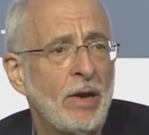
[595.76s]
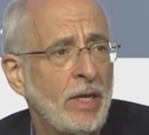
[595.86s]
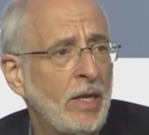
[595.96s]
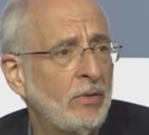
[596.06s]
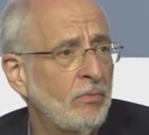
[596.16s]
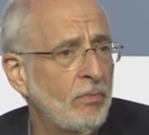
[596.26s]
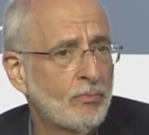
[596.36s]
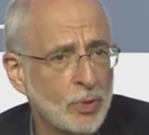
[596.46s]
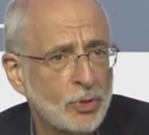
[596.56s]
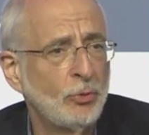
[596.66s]
it
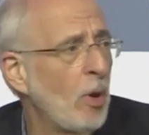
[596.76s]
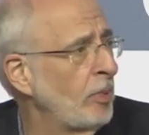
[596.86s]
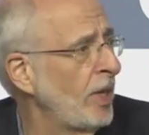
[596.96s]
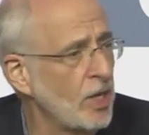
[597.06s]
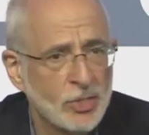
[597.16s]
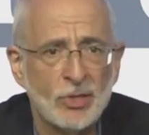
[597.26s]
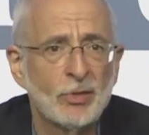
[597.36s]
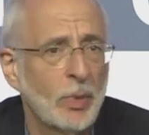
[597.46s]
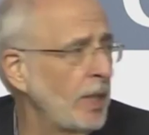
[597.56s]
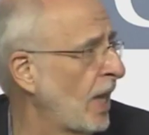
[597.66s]
presumably is a
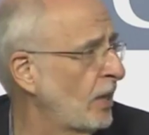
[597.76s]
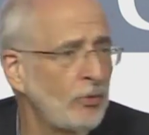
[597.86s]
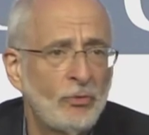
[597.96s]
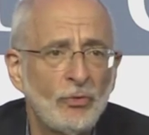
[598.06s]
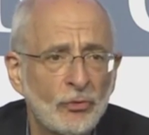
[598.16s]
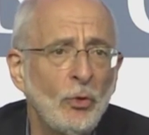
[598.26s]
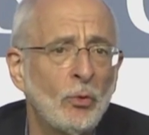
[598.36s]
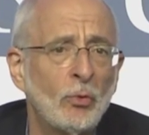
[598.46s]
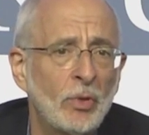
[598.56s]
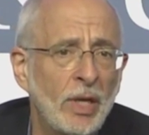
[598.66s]
three-legged
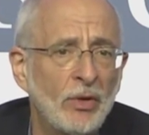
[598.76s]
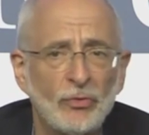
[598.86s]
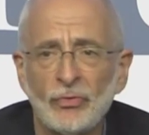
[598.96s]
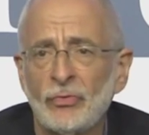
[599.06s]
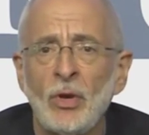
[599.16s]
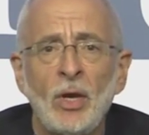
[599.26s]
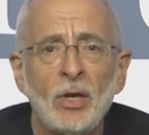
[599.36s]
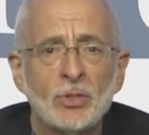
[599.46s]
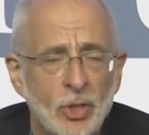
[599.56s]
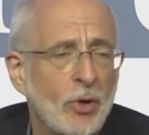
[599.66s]
stool. It's
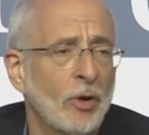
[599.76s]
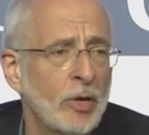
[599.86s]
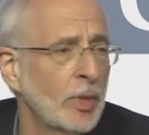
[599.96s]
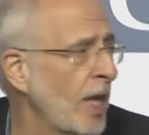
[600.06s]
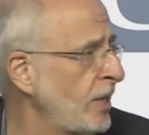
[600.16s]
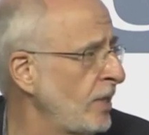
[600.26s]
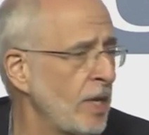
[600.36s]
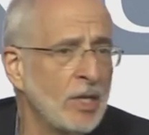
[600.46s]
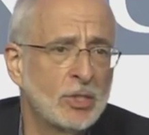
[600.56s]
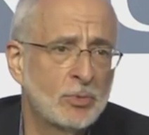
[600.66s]
security-related,
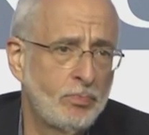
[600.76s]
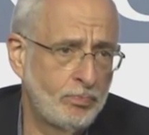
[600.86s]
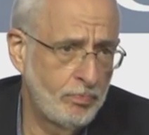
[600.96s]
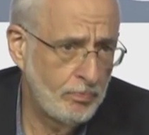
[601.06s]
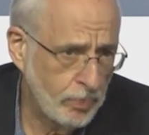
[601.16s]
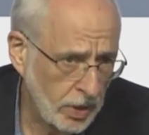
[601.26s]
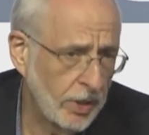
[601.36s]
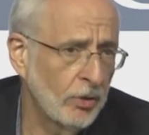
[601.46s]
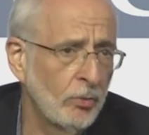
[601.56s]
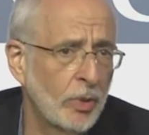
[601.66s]
it's
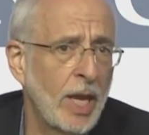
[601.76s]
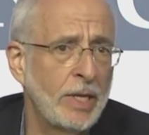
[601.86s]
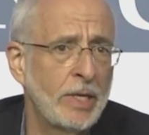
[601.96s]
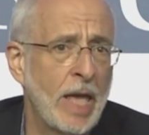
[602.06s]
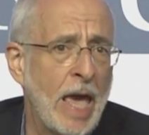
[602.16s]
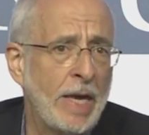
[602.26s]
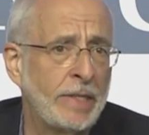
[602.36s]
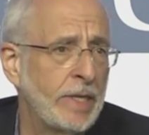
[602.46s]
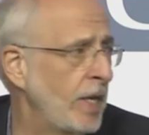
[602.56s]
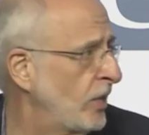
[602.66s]
political-related,
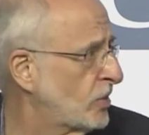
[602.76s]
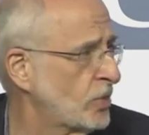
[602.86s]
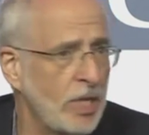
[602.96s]
and it's